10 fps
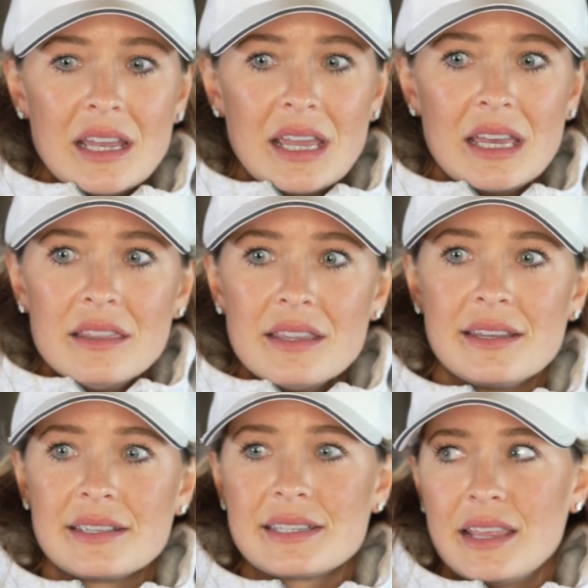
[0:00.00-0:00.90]
in
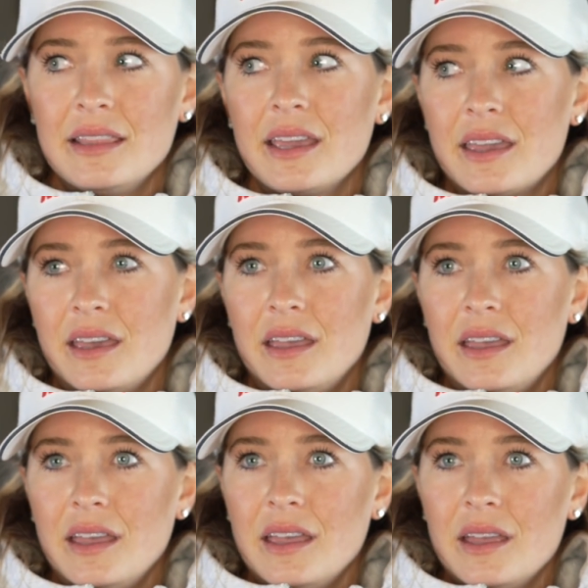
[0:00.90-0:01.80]
this, and, like,
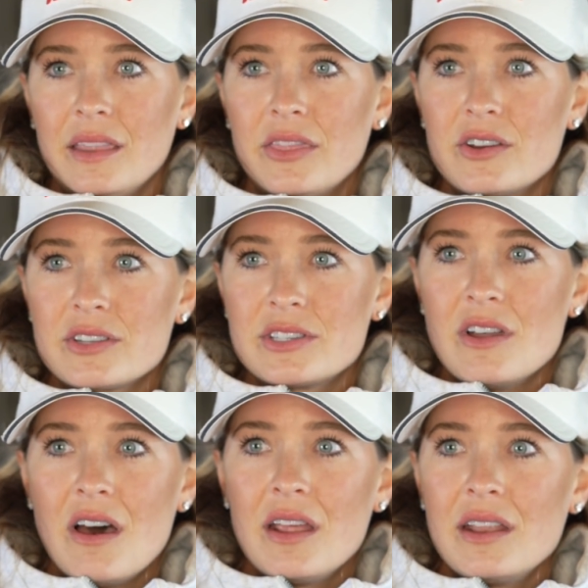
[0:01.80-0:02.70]
there's
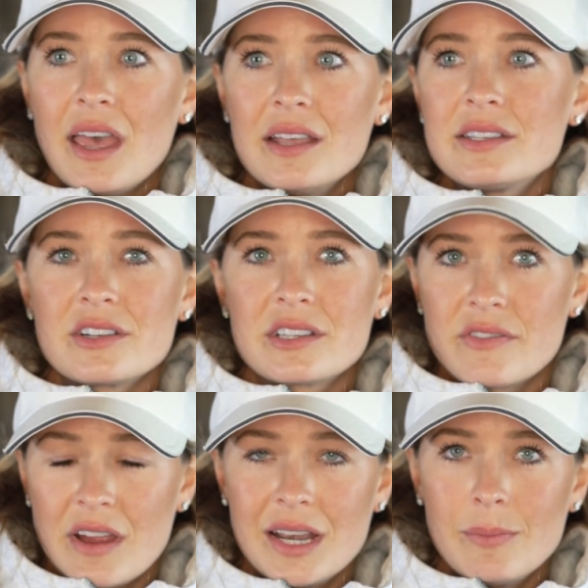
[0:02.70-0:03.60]
not answers
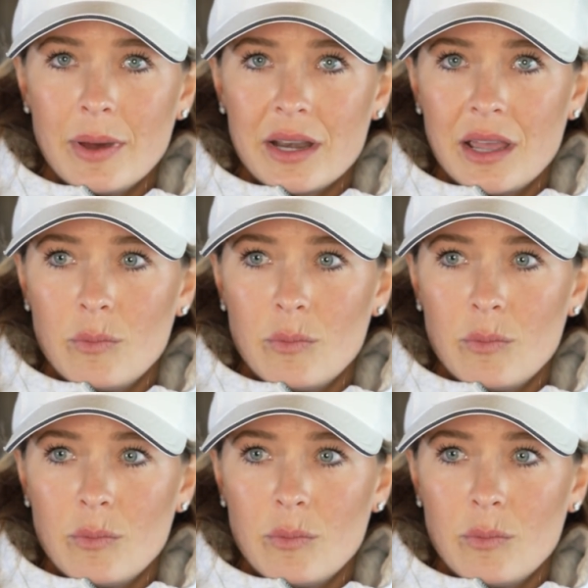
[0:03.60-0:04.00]
for anybody,